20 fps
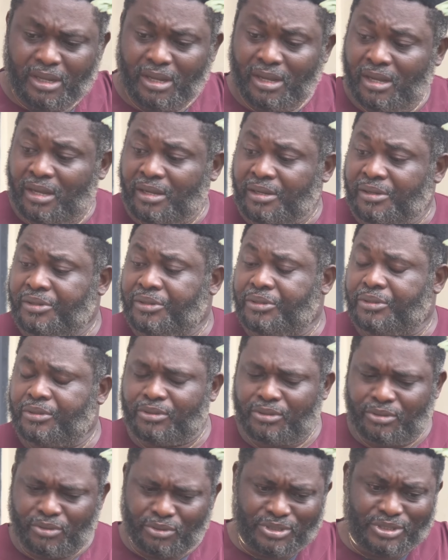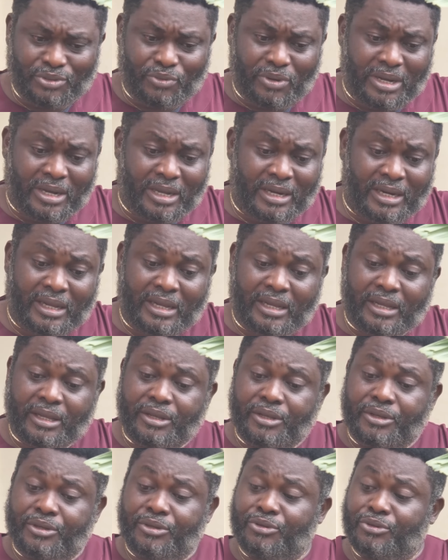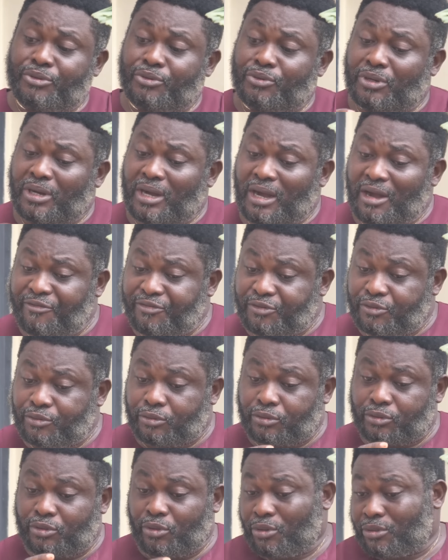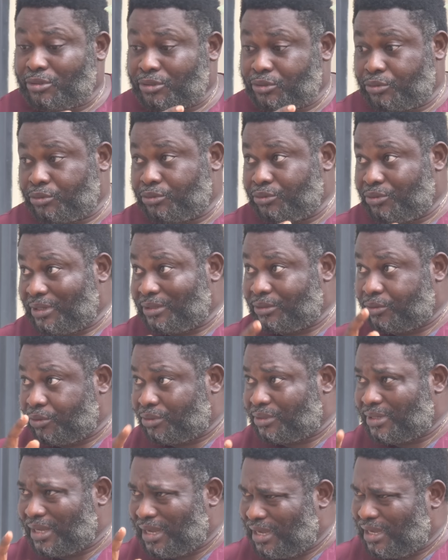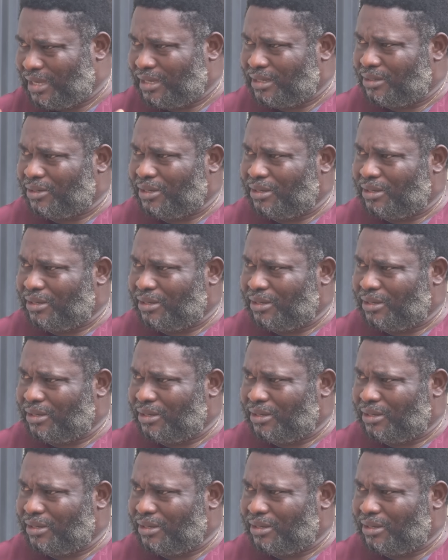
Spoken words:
Eh? Kosi Wahala, you have to talk to your daughter.